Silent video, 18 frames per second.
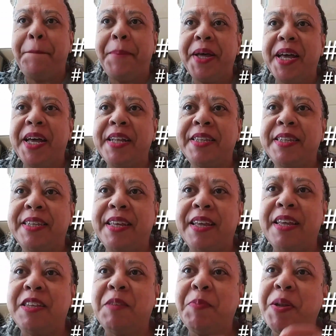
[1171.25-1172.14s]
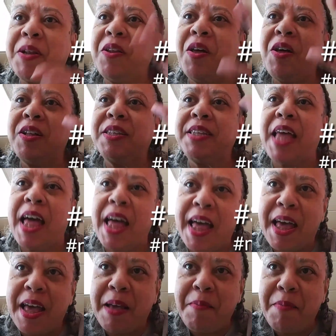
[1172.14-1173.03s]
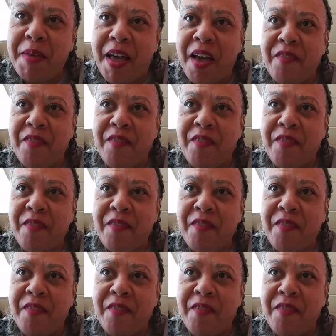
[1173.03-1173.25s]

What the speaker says: But it's been a long time.